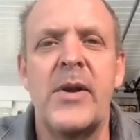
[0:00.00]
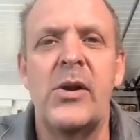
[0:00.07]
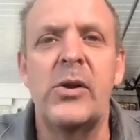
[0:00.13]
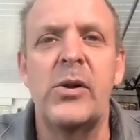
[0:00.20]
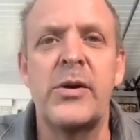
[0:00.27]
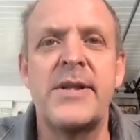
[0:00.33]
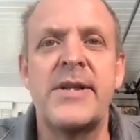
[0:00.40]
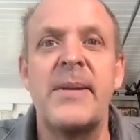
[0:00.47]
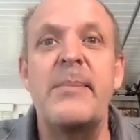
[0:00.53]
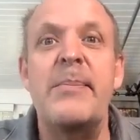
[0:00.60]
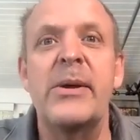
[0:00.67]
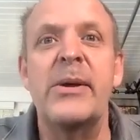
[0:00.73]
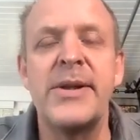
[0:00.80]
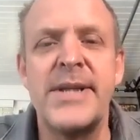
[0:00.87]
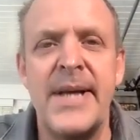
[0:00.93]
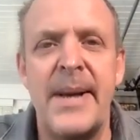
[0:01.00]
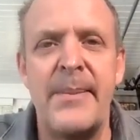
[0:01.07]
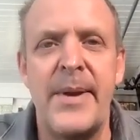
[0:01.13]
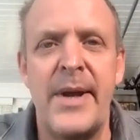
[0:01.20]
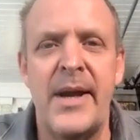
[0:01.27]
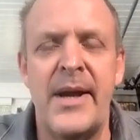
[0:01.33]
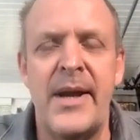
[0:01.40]
looks to build
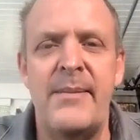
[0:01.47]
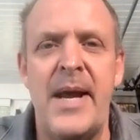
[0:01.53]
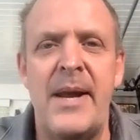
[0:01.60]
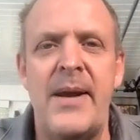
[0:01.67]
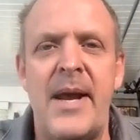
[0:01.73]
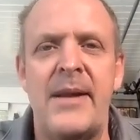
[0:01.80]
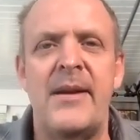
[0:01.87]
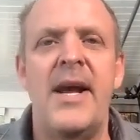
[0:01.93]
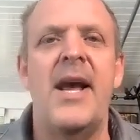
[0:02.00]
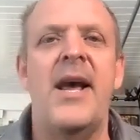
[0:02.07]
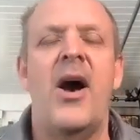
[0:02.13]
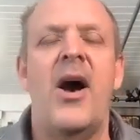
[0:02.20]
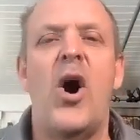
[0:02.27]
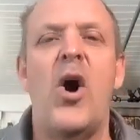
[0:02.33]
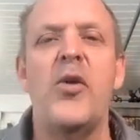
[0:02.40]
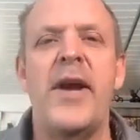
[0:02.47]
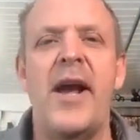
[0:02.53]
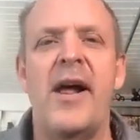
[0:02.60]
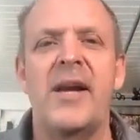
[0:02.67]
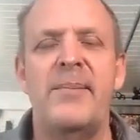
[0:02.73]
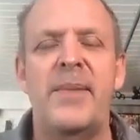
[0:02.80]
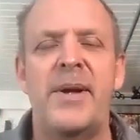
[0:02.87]
something, and all the
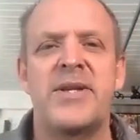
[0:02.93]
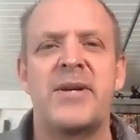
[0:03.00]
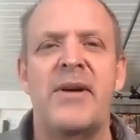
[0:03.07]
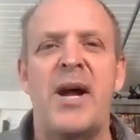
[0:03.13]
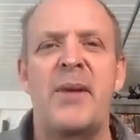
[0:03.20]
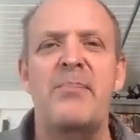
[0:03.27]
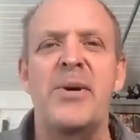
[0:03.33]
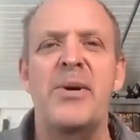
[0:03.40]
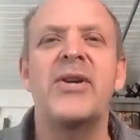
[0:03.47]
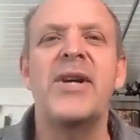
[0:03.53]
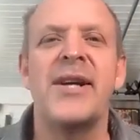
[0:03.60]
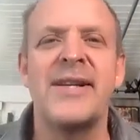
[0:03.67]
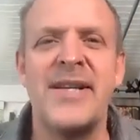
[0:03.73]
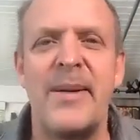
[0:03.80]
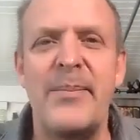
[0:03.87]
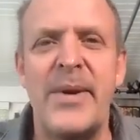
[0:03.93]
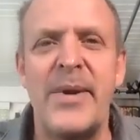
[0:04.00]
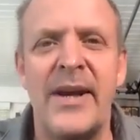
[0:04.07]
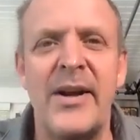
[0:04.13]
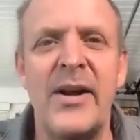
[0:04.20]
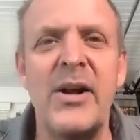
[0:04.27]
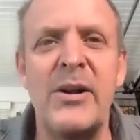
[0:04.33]
elements around building
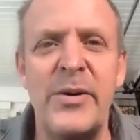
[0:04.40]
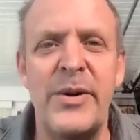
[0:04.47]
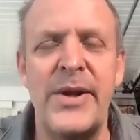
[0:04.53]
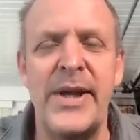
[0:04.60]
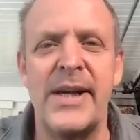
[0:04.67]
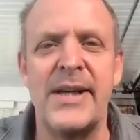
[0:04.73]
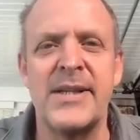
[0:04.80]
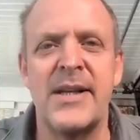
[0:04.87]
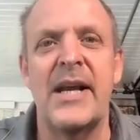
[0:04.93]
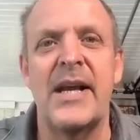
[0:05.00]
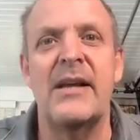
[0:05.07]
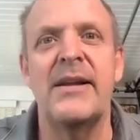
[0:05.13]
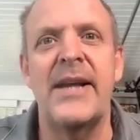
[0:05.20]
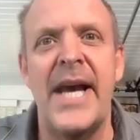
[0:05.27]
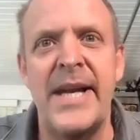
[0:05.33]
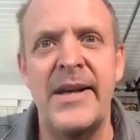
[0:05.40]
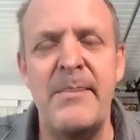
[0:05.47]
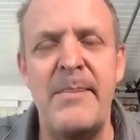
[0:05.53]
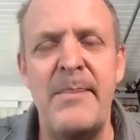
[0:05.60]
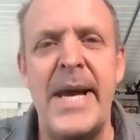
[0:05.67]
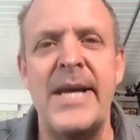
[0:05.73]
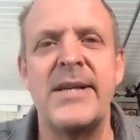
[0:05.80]
something include things like
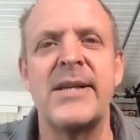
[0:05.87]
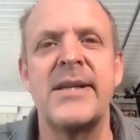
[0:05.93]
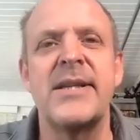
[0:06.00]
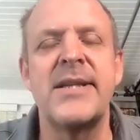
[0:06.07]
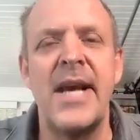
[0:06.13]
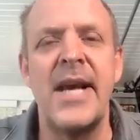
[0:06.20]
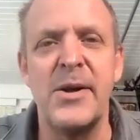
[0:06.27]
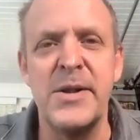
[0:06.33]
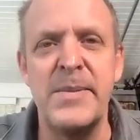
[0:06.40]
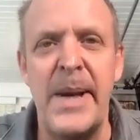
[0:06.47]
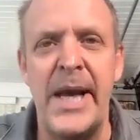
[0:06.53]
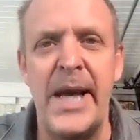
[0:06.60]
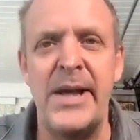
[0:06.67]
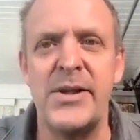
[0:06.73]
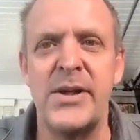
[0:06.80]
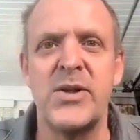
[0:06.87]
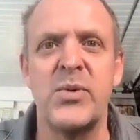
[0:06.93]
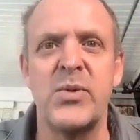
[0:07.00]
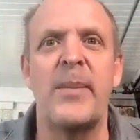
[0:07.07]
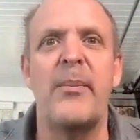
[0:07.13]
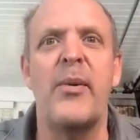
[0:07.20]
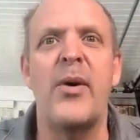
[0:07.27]
landing pages, sales pages,
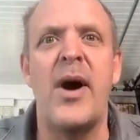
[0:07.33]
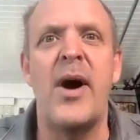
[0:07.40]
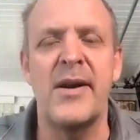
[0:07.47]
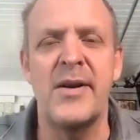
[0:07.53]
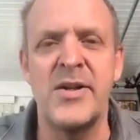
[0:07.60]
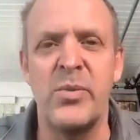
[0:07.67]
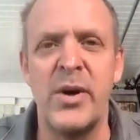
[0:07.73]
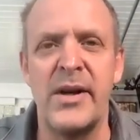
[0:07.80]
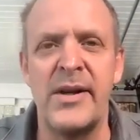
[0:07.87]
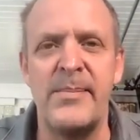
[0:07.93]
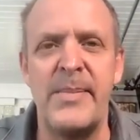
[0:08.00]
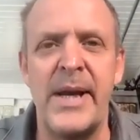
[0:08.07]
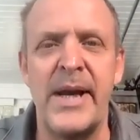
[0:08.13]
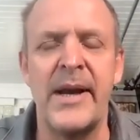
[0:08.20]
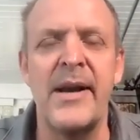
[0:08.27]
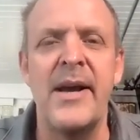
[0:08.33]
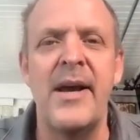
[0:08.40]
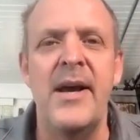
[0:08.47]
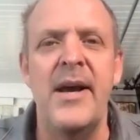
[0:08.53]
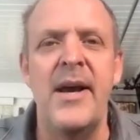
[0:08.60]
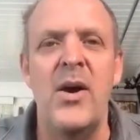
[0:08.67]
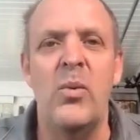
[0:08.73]
what products we're going to pick,
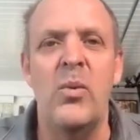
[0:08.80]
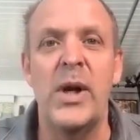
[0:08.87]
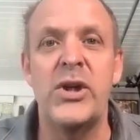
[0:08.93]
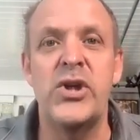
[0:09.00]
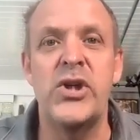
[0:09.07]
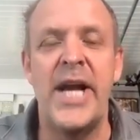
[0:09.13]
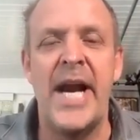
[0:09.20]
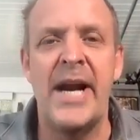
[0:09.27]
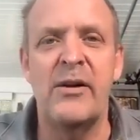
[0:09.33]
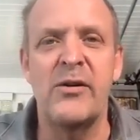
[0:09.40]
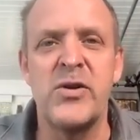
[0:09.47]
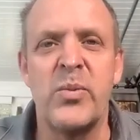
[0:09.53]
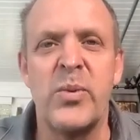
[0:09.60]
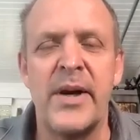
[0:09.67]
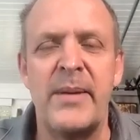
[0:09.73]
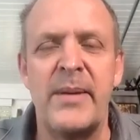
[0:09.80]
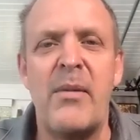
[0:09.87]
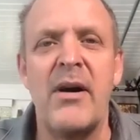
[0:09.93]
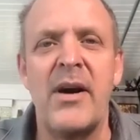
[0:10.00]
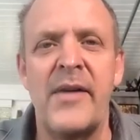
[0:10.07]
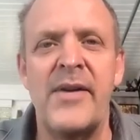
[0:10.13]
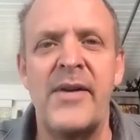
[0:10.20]
what channels we're going to
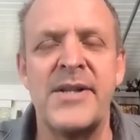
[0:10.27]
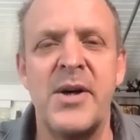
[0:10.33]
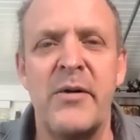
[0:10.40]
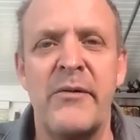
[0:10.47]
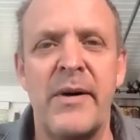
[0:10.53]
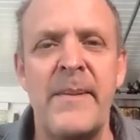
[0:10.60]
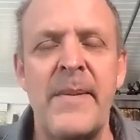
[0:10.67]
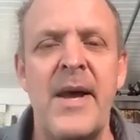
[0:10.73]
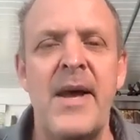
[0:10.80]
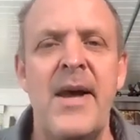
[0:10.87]
market this over.